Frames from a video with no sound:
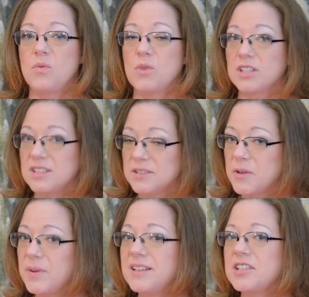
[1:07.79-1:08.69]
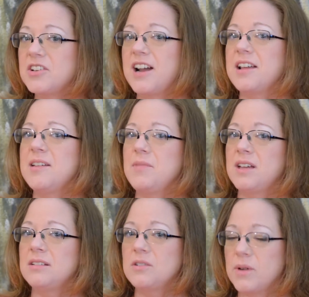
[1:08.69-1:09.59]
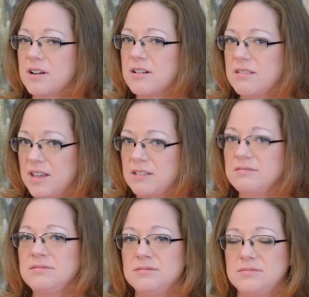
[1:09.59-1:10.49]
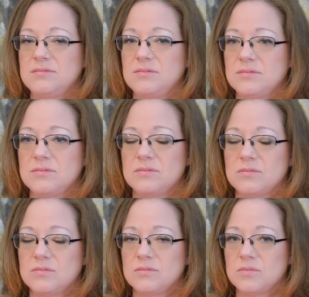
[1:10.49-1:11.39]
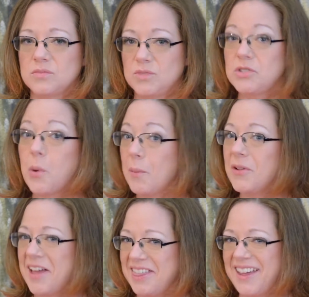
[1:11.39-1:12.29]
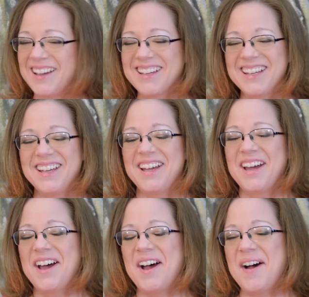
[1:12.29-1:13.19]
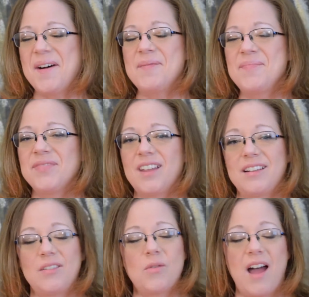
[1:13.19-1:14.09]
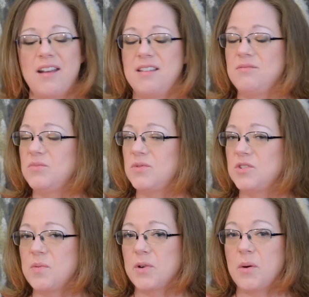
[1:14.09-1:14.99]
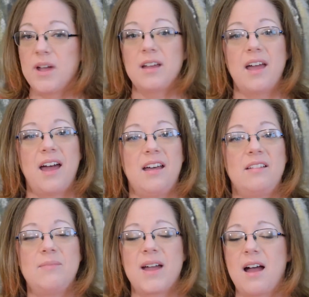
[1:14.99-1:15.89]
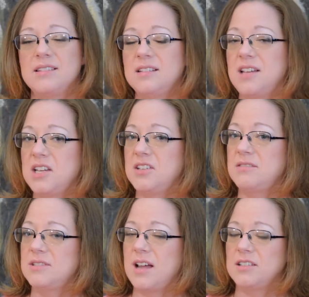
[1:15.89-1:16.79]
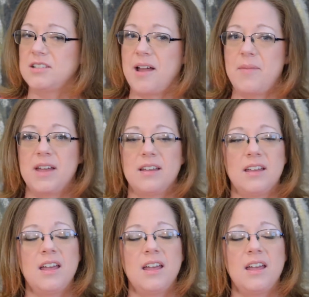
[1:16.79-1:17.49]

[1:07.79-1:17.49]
Worked a little bit to try to get me in quicker than was normal, I think. And it got in super quick, had my consultation with Dr. Timek.